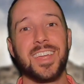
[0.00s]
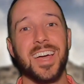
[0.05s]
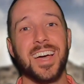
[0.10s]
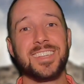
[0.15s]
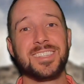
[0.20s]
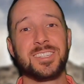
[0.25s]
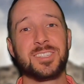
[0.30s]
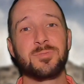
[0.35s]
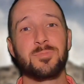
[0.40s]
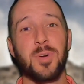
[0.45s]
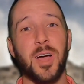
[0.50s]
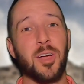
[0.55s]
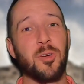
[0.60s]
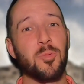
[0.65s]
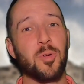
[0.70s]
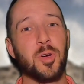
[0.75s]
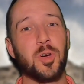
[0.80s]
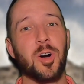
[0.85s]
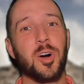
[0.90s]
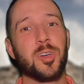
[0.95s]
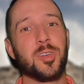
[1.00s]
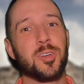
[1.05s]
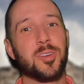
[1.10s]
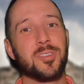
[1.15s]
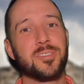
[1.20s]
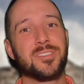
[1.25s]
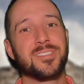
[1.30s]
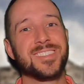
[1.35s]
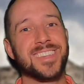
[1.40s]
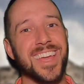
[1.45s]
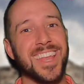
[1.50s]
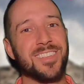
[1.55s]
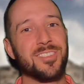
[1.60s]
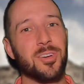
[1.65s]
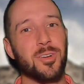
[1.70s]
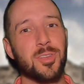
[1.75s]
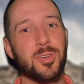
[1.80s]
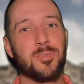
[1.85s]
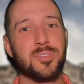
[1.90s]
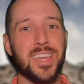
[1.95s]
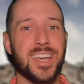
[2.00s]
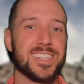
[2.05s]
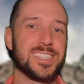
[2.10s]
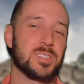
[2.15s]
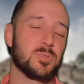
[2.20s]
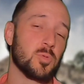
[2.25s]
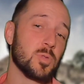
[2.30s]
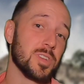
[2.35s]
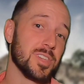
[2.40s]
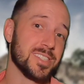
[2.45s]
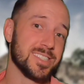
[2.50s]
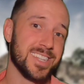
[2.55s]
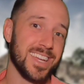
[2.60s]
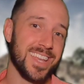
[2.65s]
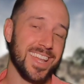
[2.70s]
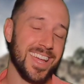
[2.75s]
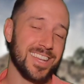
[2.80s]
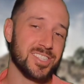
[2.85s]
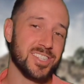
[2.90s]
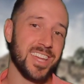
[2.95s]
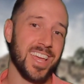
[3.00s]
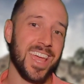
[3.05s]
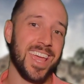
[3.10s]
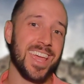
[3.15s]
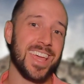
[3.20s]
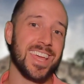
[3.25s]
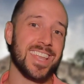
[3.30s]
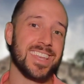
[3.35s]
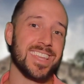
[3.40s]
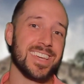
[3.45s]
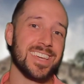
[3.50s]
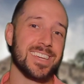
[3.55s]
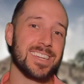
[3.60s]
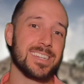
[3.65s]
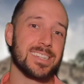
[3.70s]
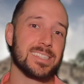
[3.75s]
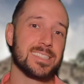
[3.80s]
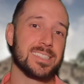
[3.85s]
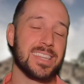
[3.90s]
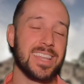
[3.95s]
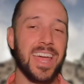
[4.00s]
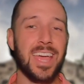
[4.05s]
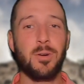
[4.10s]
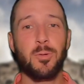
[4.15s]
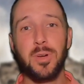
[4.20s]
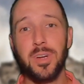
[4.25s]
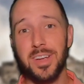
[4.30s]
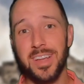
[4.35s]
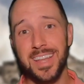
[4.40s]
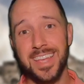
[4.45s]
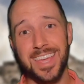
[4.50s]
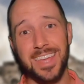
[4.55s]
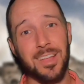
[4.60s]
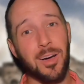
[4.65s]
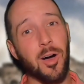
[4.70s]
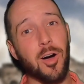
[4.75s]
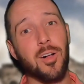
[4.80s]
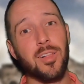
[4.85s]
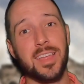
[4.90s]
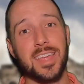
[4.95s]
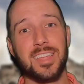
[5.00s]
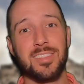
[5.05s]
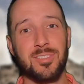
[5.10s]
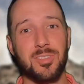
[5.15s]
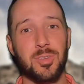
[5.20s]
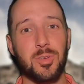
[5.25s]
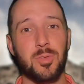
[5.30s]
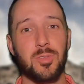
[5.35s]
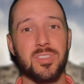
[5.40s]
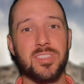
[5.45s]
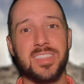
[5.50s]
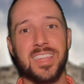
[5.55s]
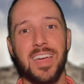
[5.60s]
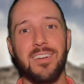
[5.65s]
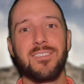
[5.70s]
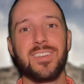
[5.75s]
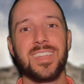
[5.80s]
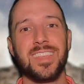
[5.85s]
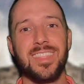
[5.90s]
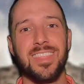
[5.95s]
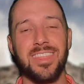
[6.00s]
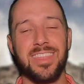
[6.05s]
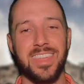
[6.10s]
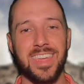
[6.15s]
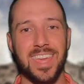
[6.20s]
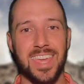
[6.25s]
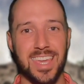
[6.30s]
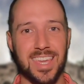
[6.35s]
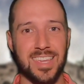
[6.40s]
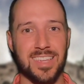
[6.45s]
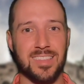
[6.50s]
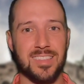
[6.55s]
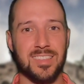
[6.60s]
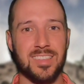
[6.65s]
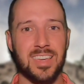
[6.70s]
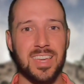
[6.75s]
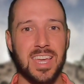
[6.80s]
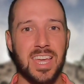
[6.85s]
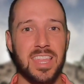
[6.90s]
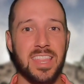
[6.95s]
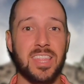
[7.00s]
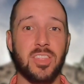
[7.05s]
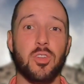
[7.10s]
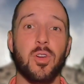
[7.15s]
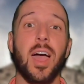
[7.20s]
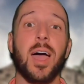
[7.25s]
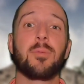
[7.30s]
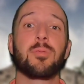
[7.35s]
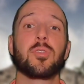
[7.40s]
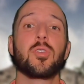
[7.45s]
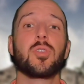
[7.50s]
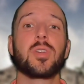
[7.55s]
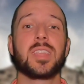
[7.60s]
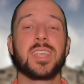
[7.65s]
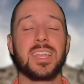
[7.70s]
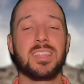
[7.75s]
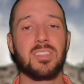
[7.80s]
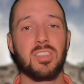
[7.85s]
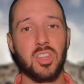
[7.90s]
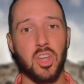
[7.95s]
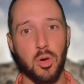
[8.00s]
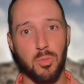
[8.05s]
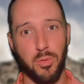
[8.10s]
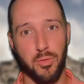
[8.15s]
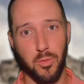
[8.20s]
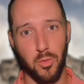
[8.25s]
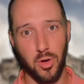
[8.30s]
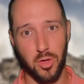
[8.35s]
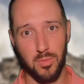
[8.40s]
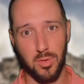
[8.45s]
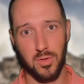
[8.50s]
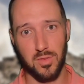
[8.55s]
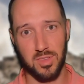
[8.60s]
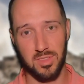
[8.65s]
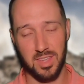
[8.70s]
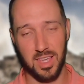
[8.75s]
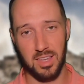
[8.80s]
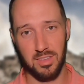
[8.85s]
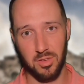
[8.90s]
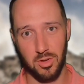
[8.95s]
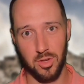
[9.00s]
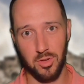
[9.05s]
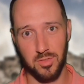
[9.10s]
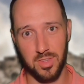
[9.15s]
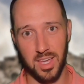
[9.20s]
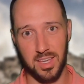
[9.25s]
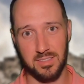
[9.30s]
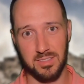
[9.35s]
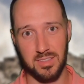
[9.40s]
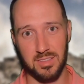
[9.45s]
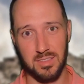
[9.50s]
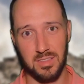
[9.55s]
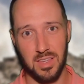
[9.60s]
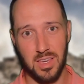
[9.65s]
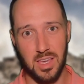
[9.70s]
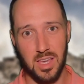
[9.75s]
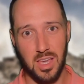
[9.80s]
guys, this is Michael McCall, your San Antonio, Texas real estate agent, and today we're going to get all into 7 things that you absolutely need to know before you move to San Antonio, Texas.